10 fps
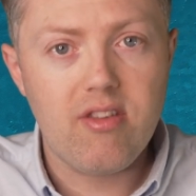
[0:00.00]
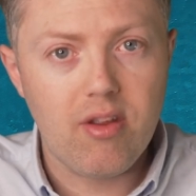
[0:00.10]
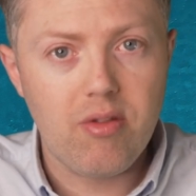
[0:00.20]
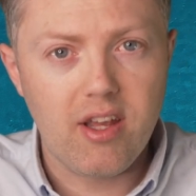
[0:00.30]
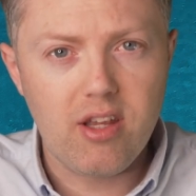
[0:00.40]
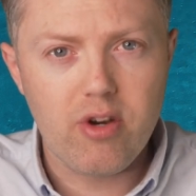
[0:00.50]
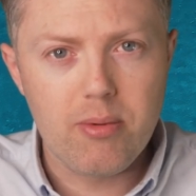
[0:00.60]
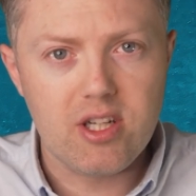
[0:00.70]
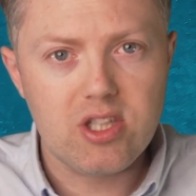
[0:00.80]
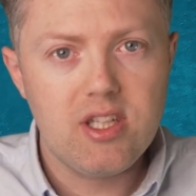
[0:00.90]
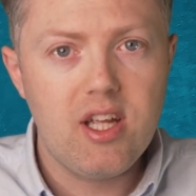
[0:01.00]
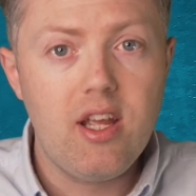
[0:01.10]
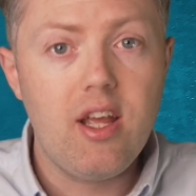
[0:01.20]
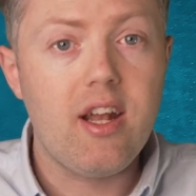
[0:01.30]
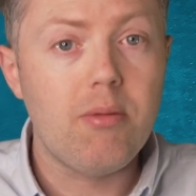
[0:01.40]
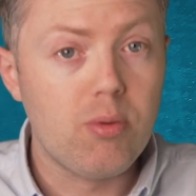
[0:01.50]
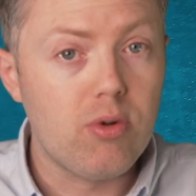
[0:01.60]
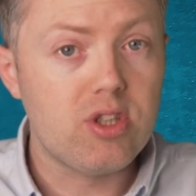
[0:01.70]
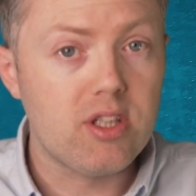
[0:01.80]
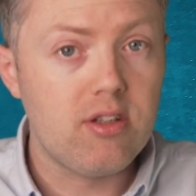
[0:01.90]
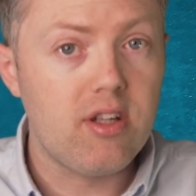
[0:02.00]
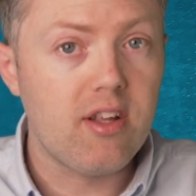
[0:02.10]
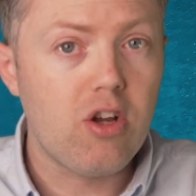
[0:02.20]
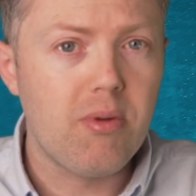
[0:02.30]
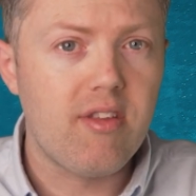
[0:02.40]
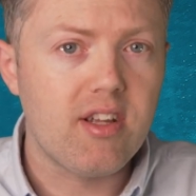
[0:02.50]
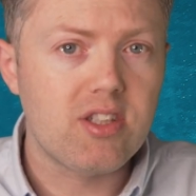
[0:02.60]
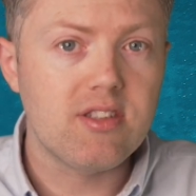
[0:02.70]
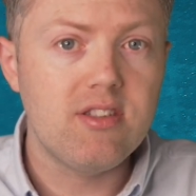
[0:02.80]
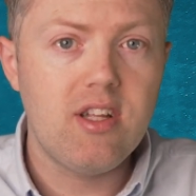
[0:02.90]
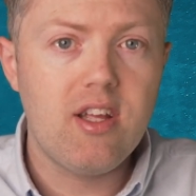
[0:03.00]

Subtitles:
So thank you very much, and I'll be watching in the comment section,